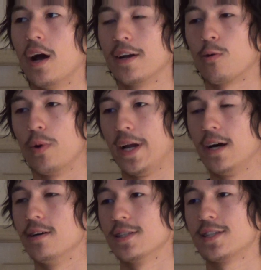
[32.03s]
I know Ray
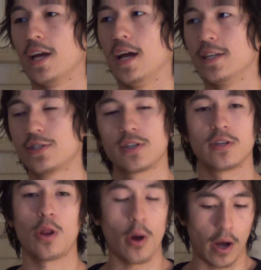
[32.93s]
Allen says,
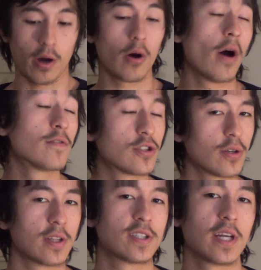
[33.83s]
you know, I love to
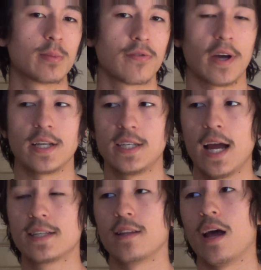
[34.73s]
shoot at the seams if I can
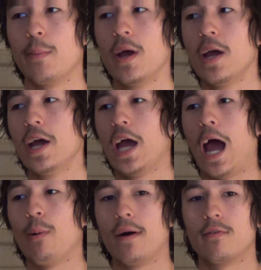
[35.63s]
get to them.
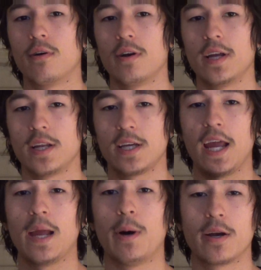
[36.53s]
However, in a
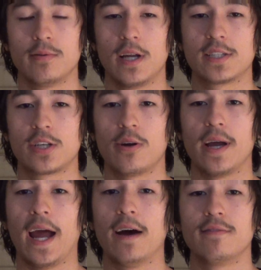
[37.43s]
game, I don't
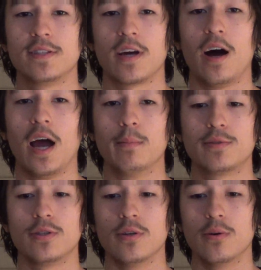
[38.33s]
necessarily have the
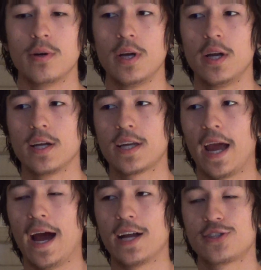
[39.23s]
time to
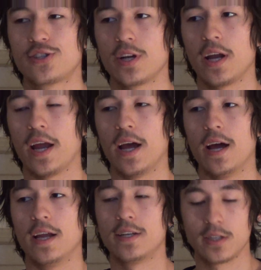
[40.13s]
catch
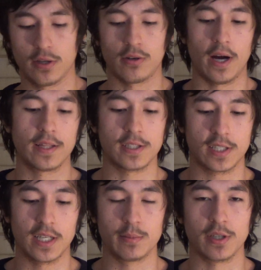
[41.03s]
and line the
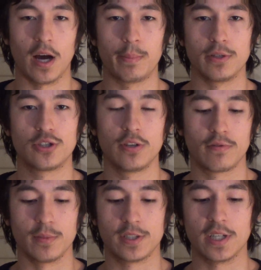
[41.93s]
seams up and shoot
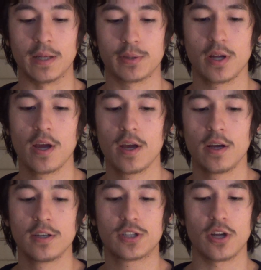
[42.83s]
from the seams.
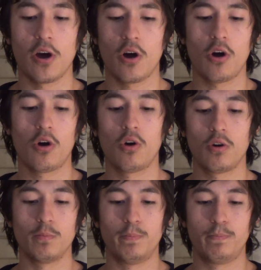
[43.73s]

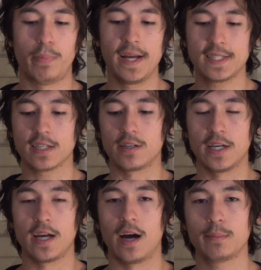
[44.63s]
So
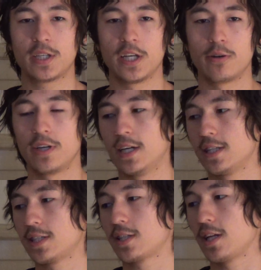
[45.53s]
basically, I'm
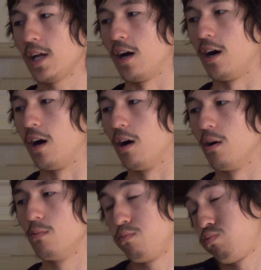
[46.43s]
curious
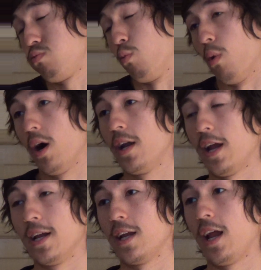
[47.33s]
uh, what,
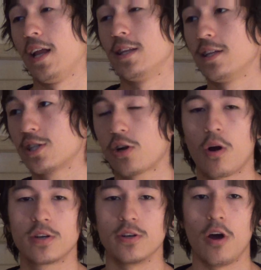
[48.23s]
and, and this is
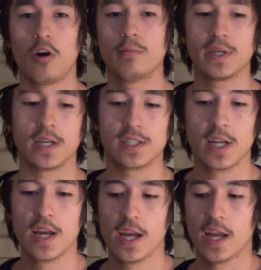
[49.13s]
hard to know
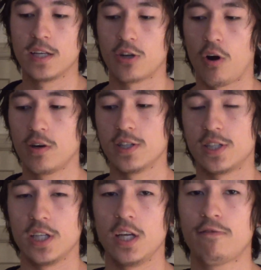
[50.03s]
because it's hard to
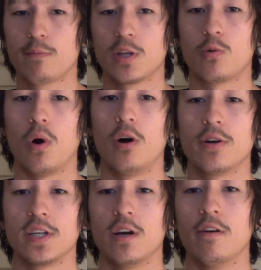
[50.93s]
see from the
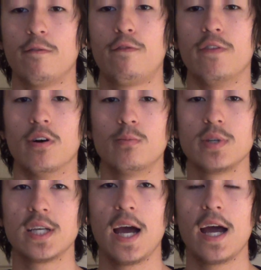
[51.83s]
quality of film
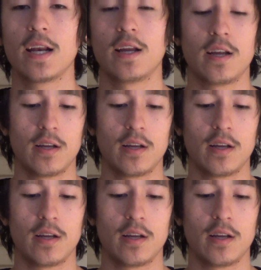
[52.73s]
we get.